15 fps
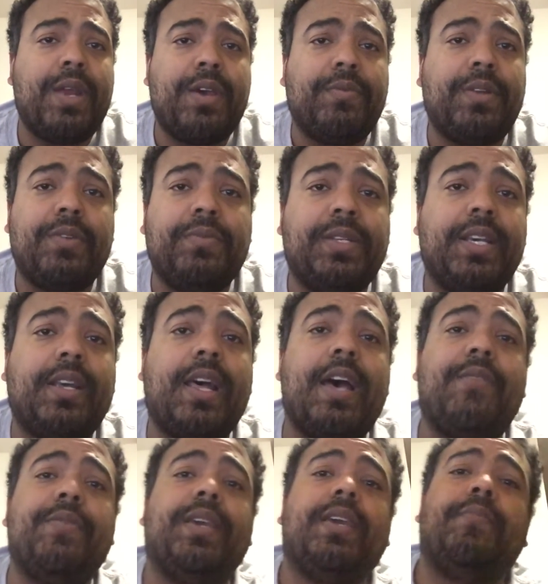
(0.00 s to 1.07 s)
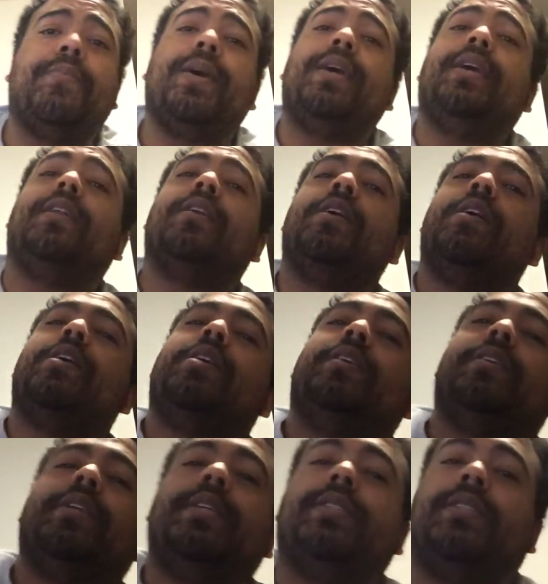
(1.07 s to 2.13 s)
don't tell how we get paid.
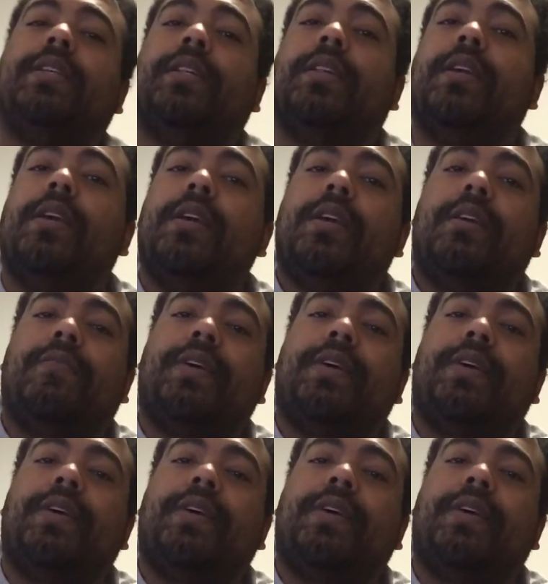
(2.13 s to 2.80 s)
Listen, if